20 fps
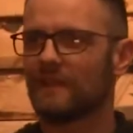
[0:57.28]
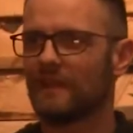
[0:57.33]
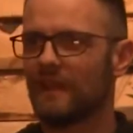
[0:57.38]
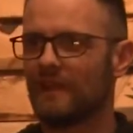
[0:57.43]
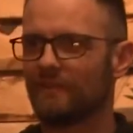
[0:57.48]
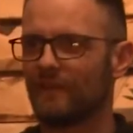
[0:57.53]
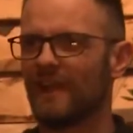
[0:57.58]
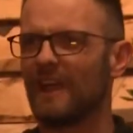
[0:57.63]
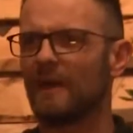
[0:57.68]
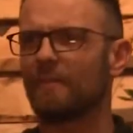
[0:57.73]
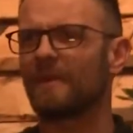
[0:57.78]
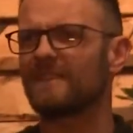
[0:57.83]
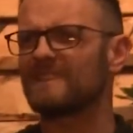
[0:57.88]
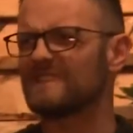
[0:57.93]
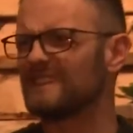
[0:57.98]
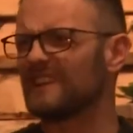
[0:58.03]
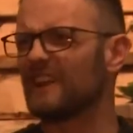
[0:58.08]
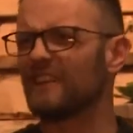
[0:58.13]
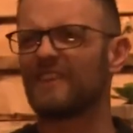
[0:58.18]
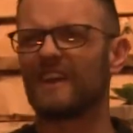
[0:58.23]
If I hear about this
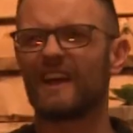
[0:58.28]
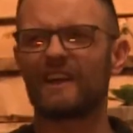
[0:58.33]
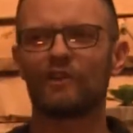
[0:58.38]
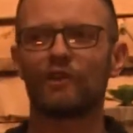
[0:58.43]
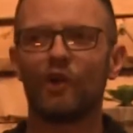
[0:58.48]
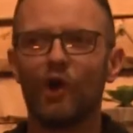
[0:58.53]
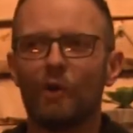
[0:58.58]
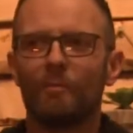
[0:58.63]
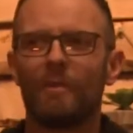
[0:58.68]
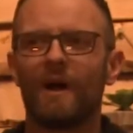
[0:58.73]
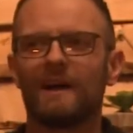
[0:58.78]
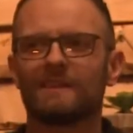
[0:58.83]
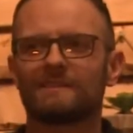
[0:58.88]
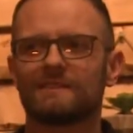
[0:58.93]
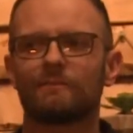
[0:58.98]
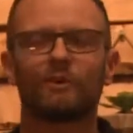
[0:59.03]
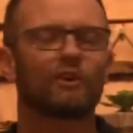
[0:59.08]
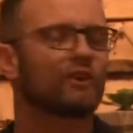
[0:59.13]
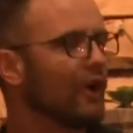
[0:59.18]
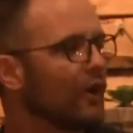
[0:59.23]
little thing I don't know about, I'm
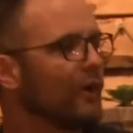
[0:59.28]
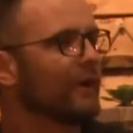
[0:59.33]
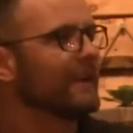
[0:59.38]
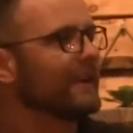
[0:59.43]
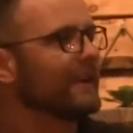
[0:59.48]
not going.